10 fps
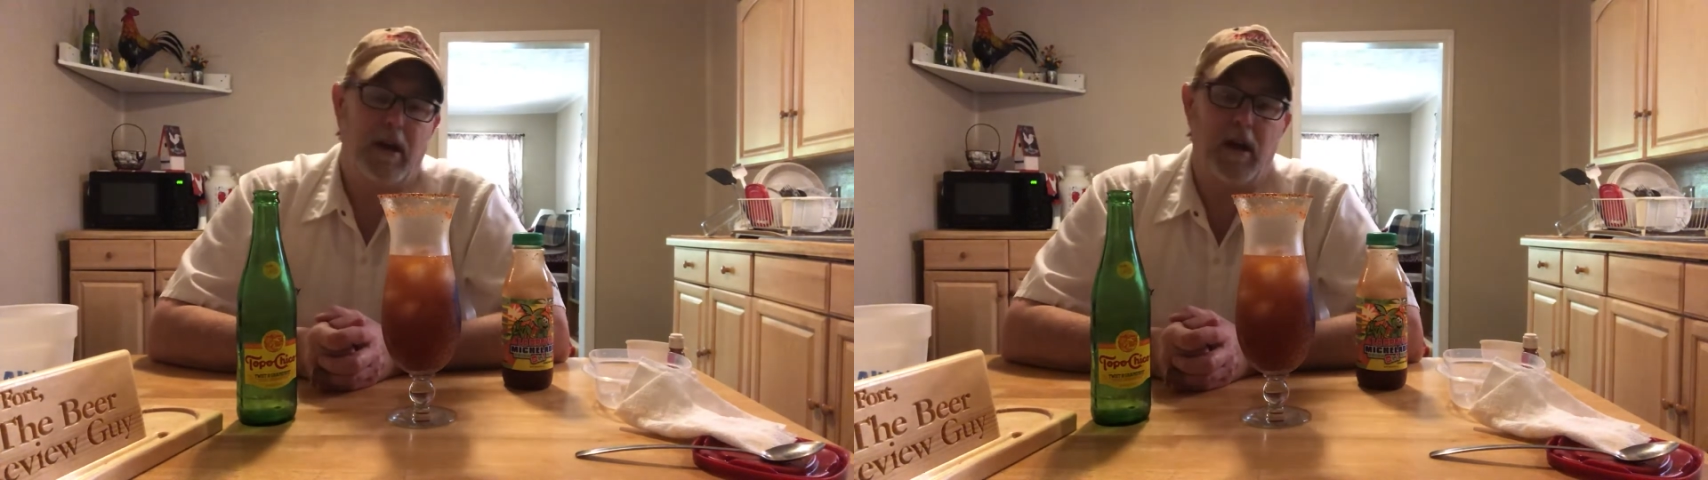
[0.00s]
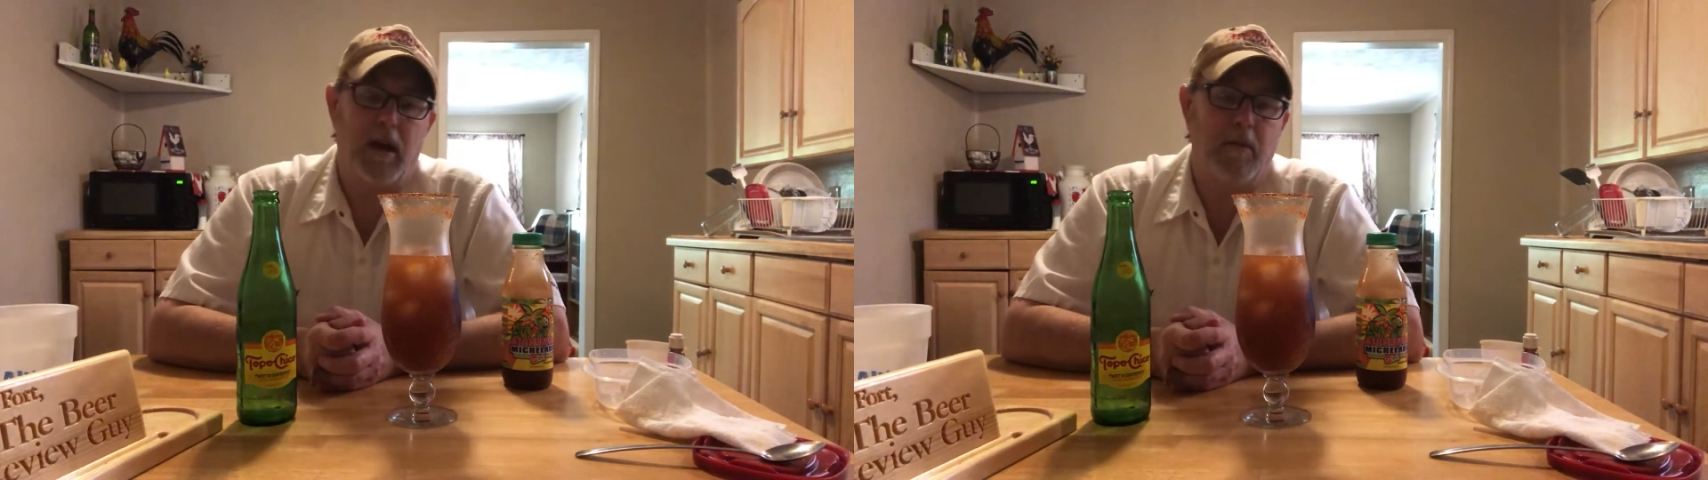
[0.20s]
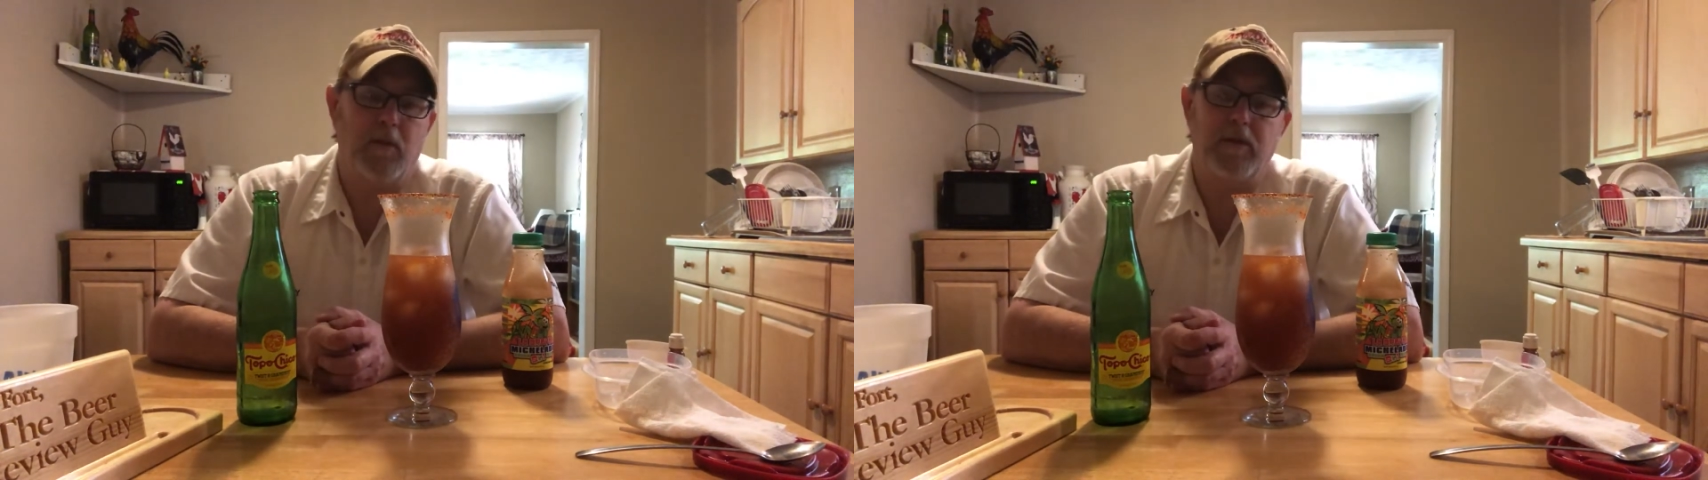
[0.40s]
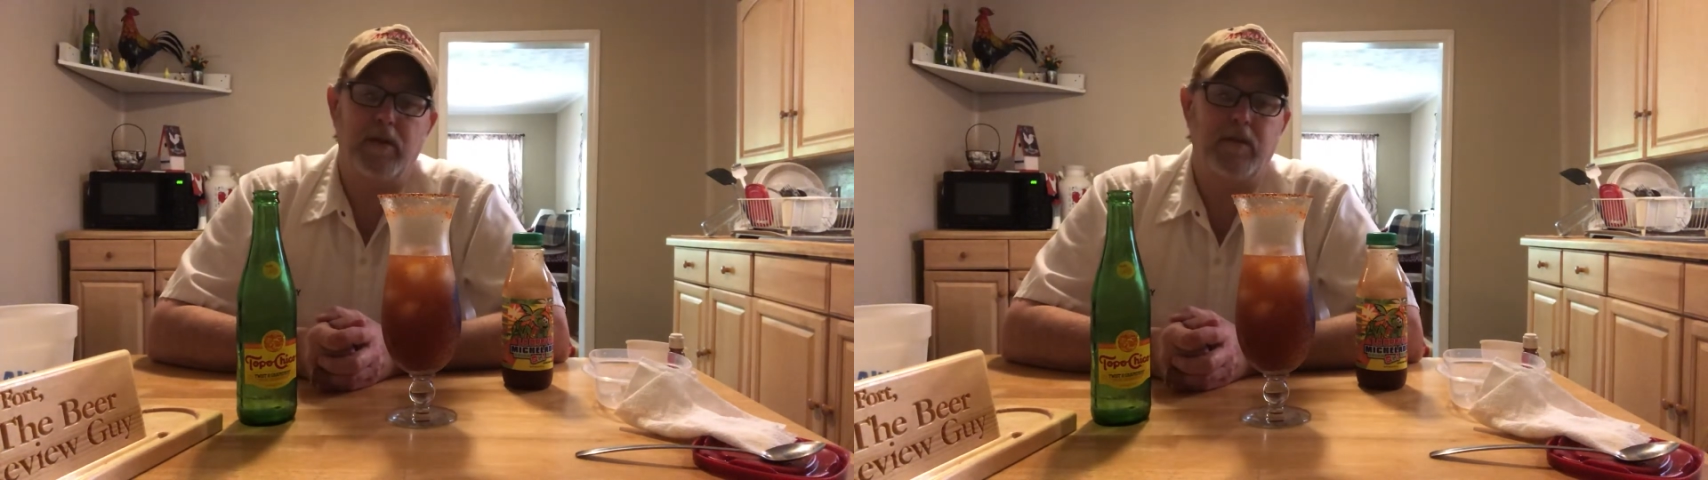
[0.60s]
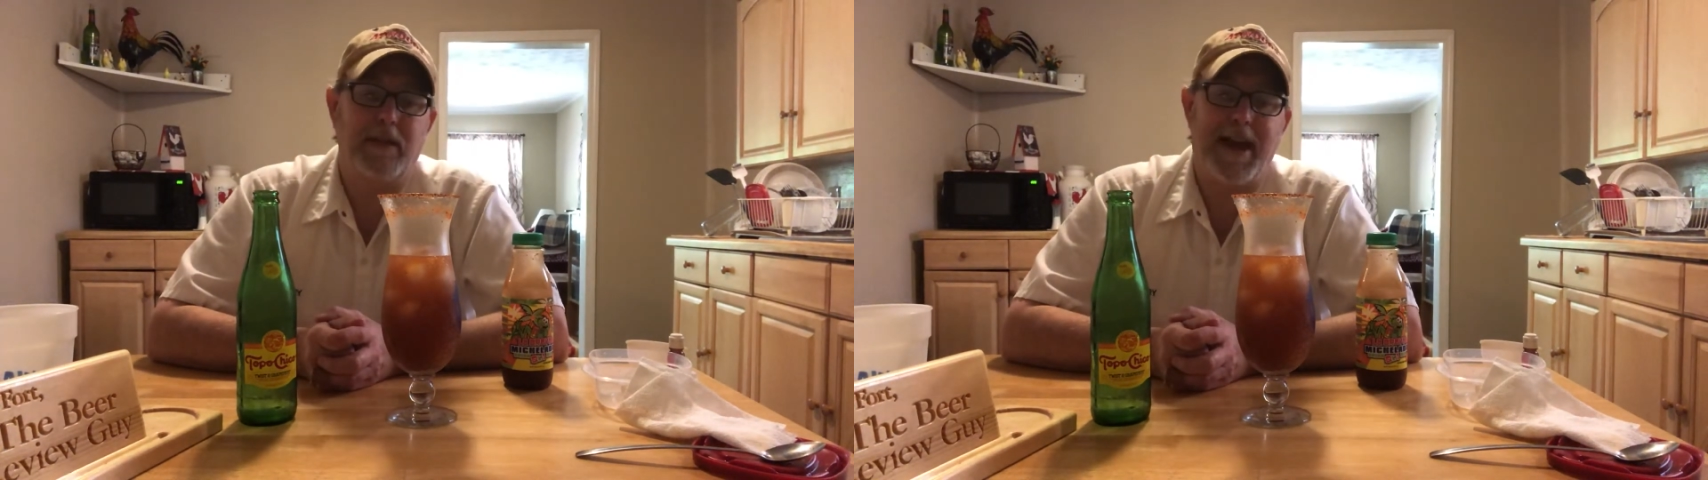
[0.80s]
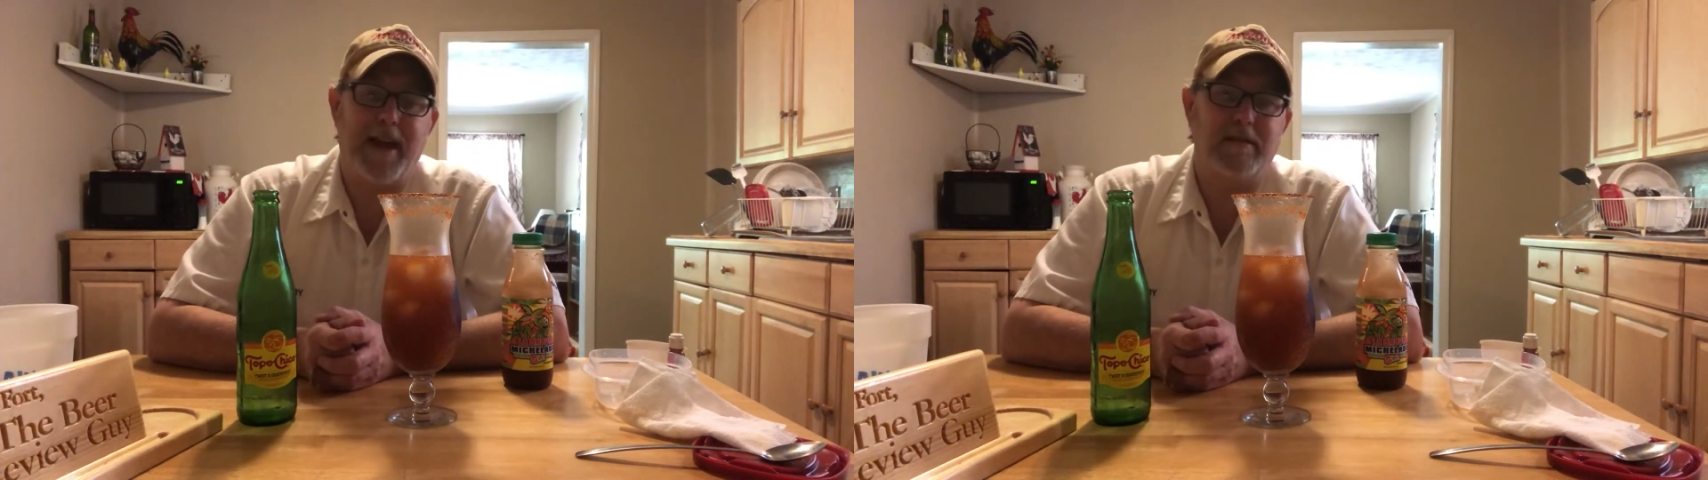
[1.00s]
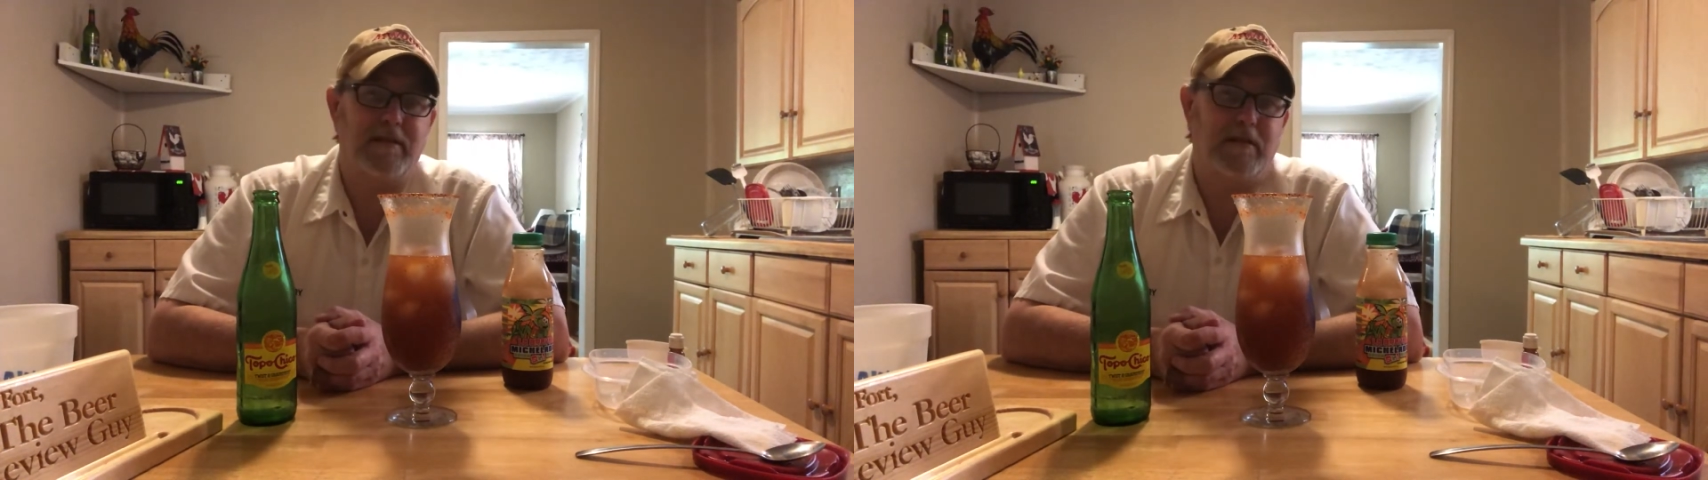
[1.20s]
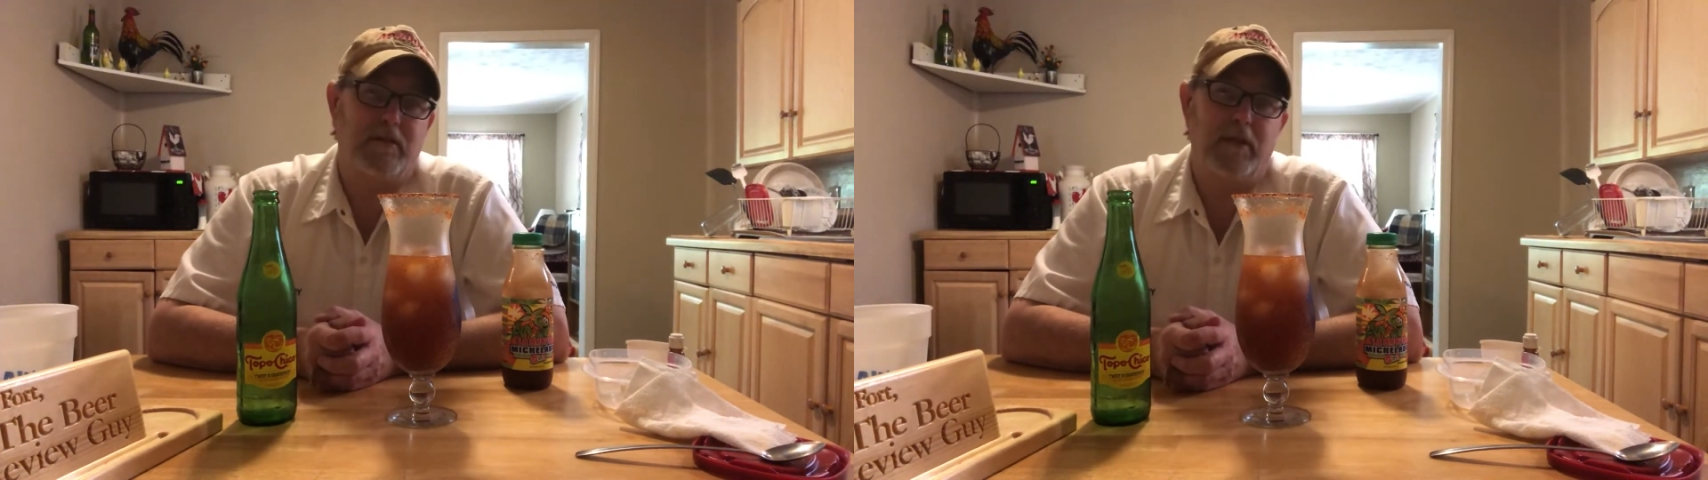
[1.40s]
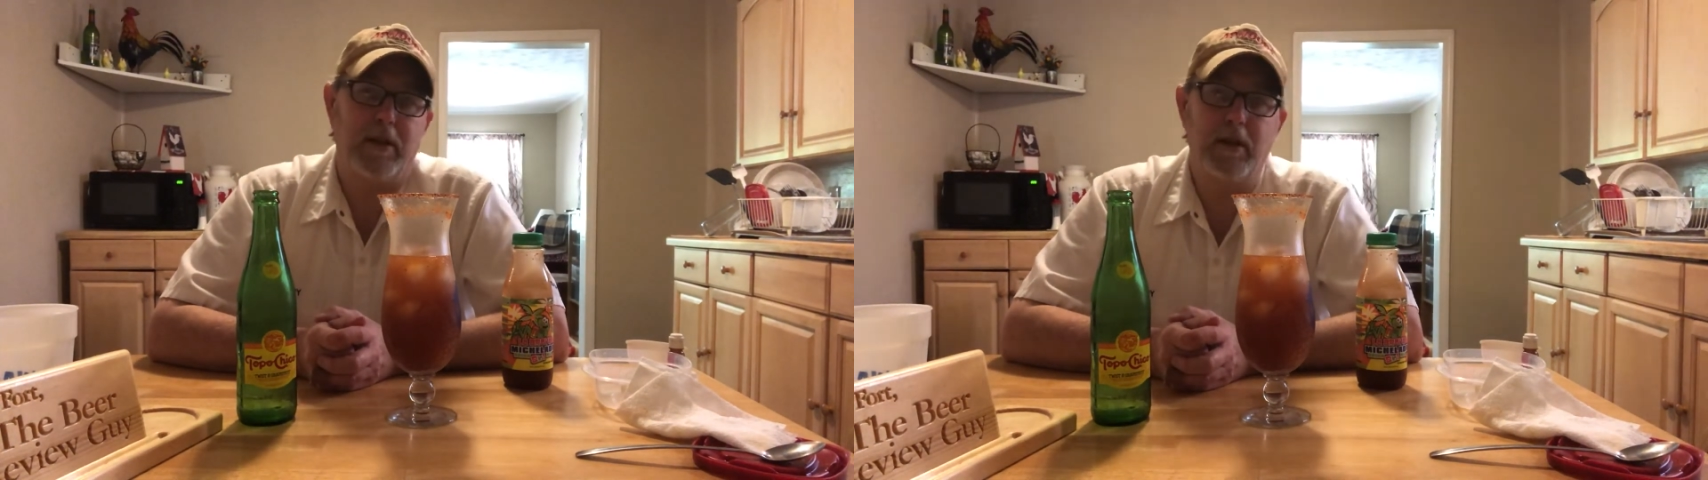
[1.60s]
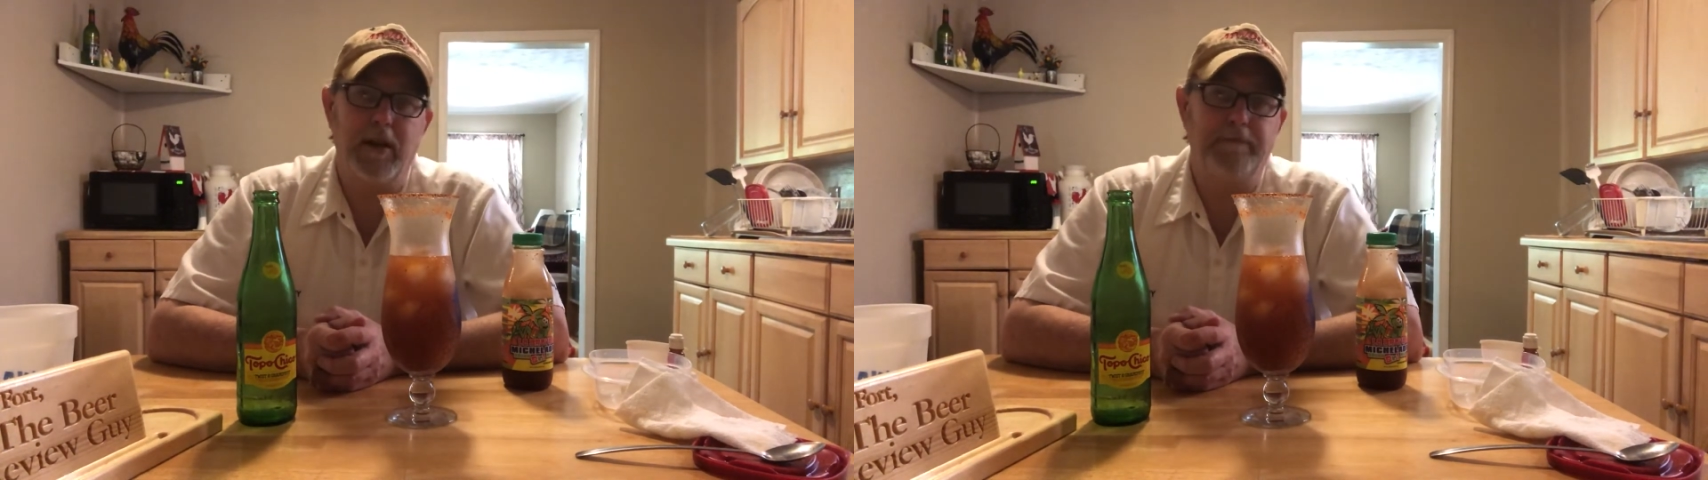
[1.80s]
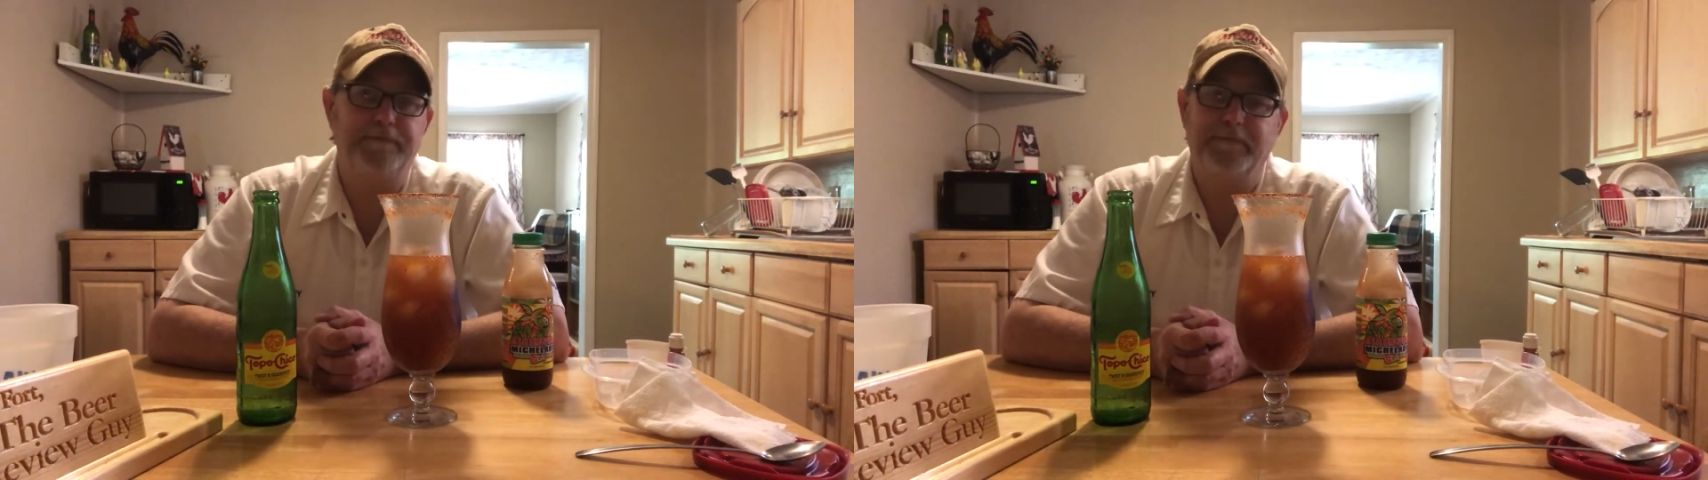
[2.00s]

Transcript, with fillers: um, or just relax, and it's really good.